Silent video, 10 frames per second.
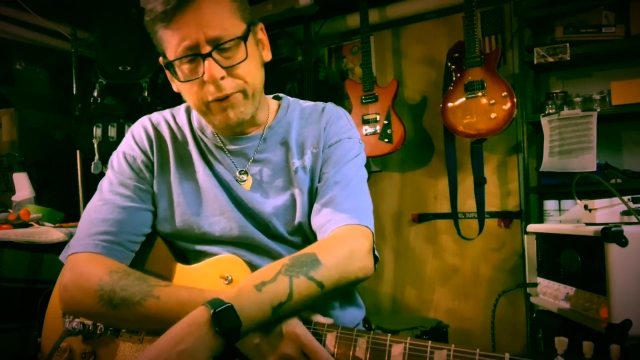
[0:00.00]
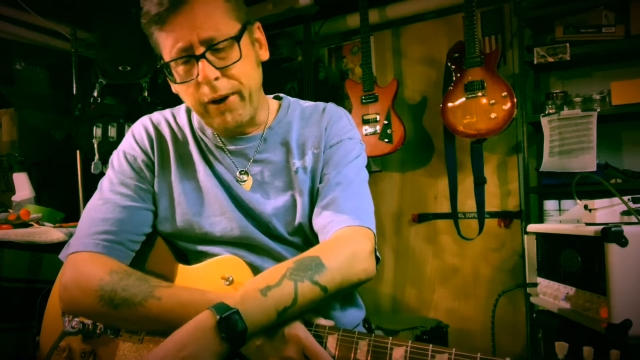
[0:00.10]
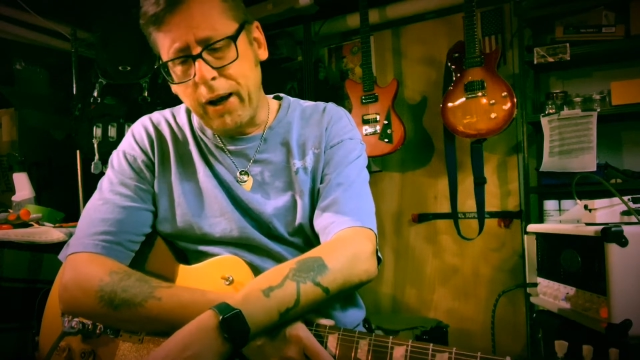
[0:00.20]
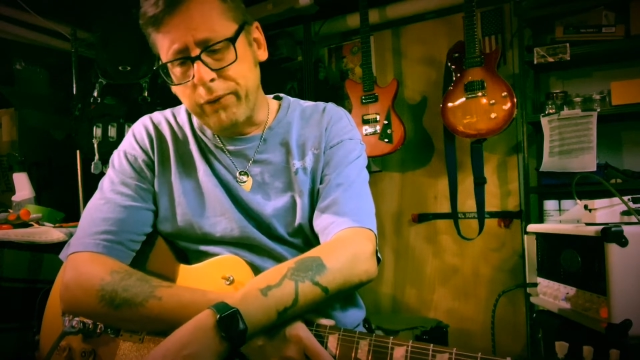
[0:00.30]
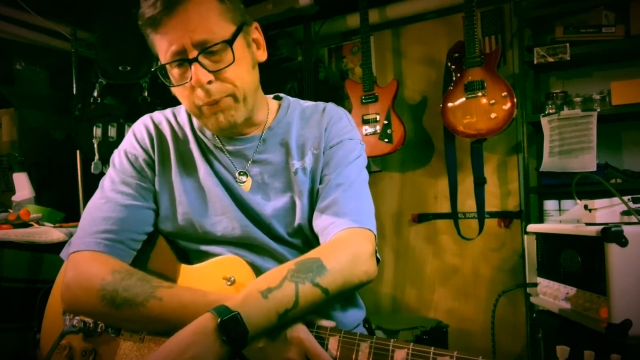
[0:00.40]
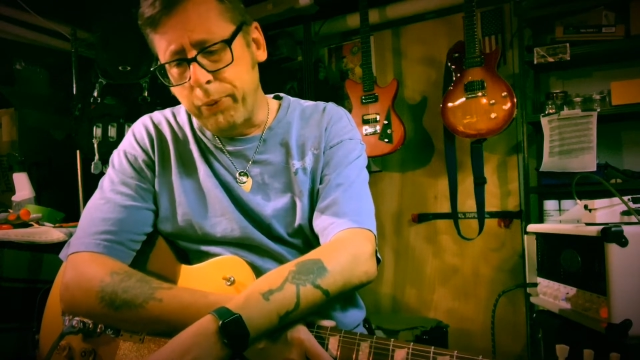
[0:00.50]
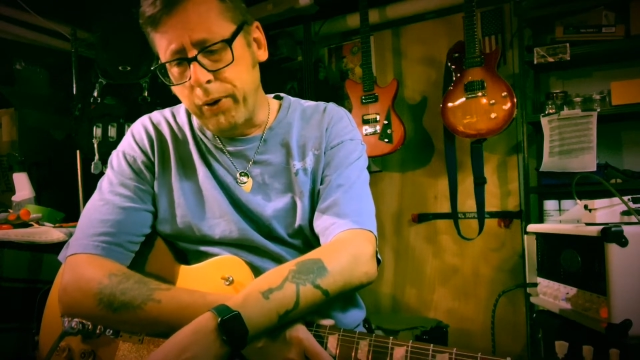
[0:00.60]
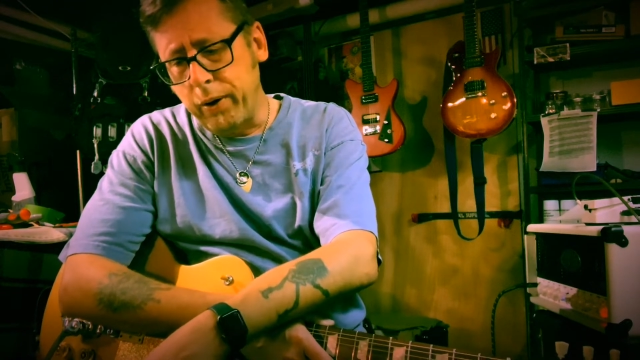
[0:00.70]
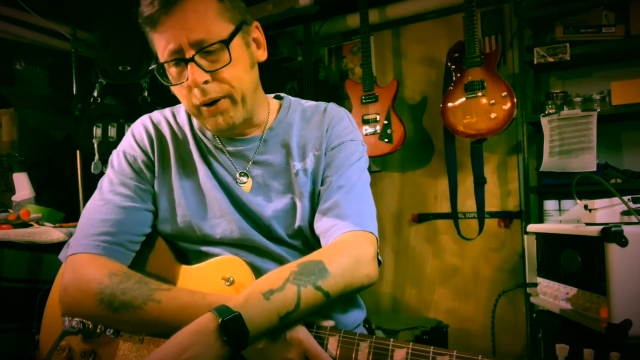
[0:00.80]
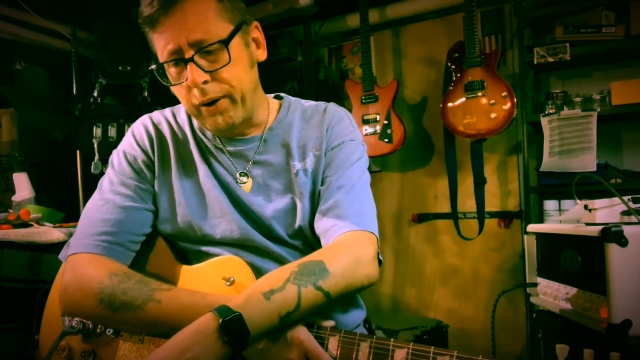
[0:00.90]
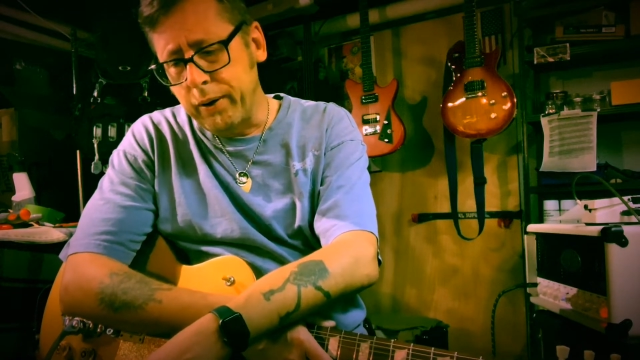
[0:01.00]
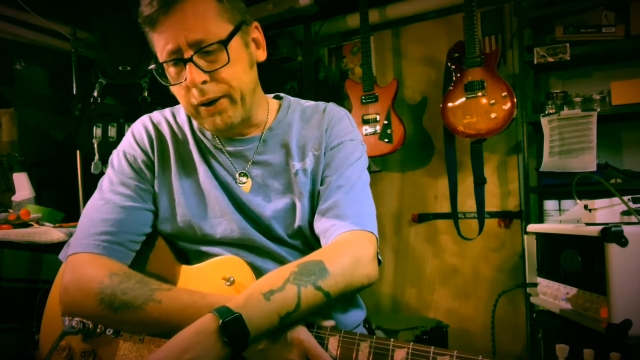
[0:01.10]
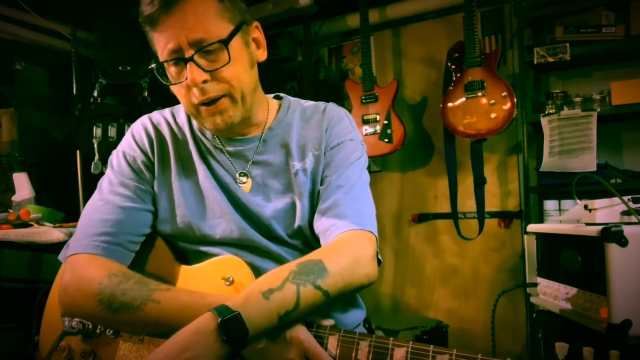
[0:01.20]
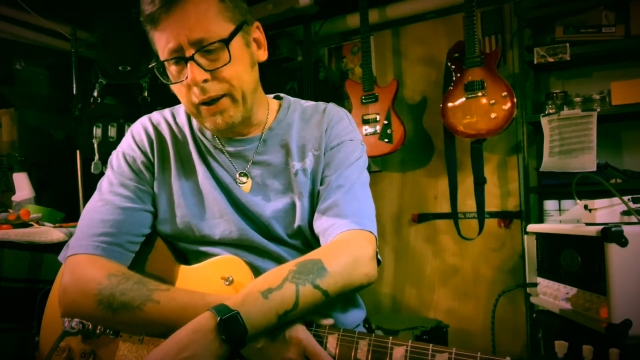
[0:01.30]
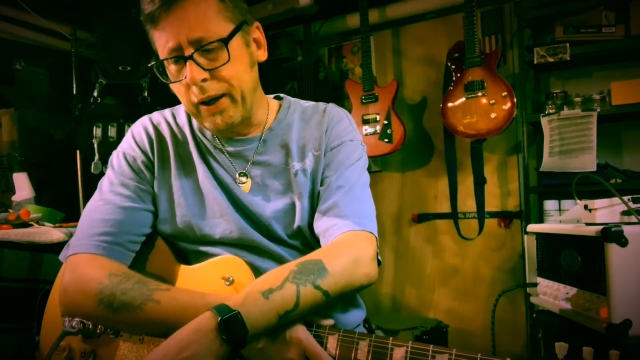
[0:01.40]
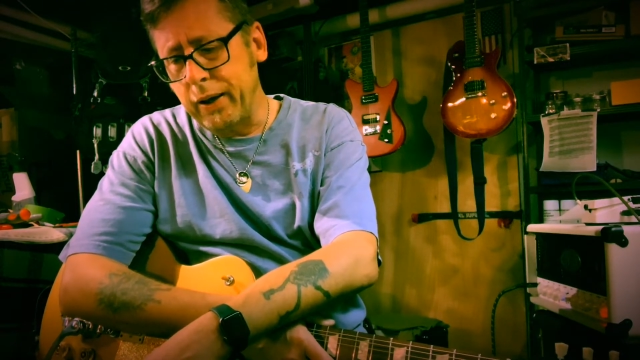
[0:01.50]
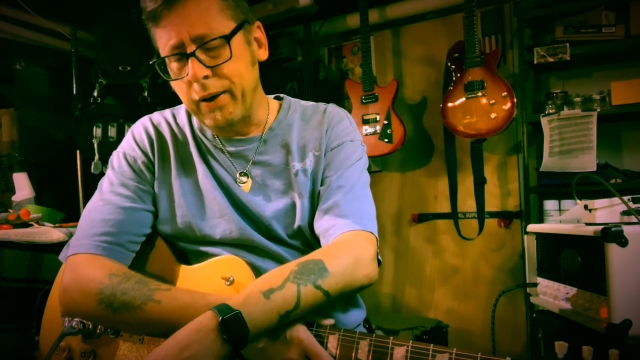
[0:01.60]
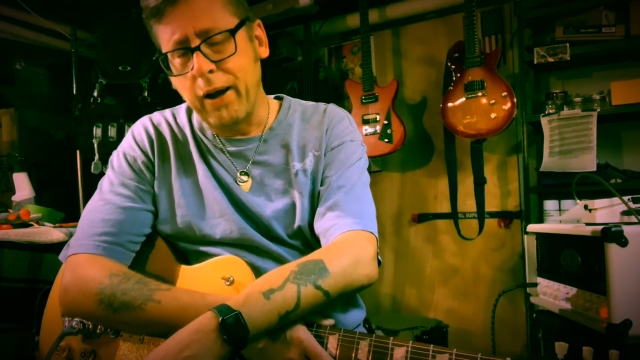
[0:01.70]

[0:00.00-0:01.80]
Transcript: I'd have to put in a gate.